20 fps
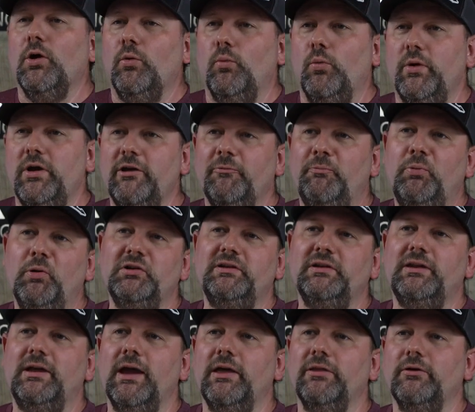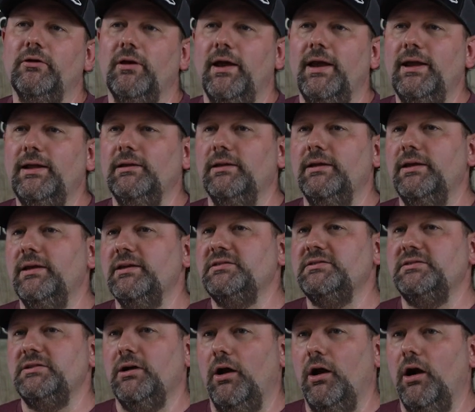we have put together a
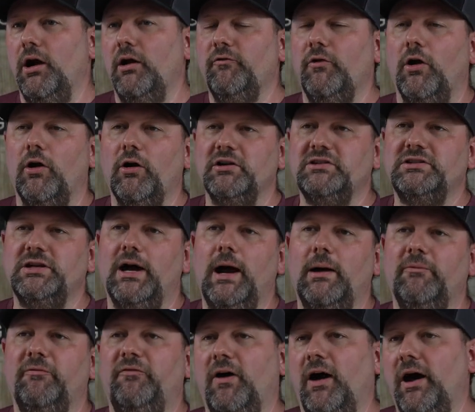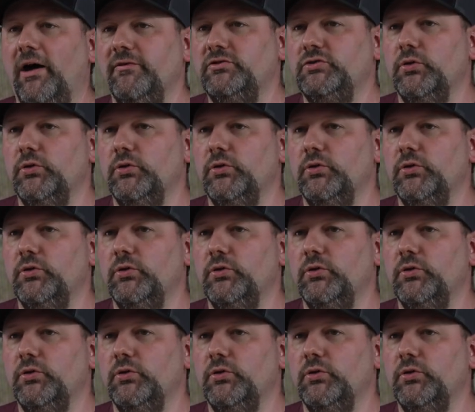list of our top 5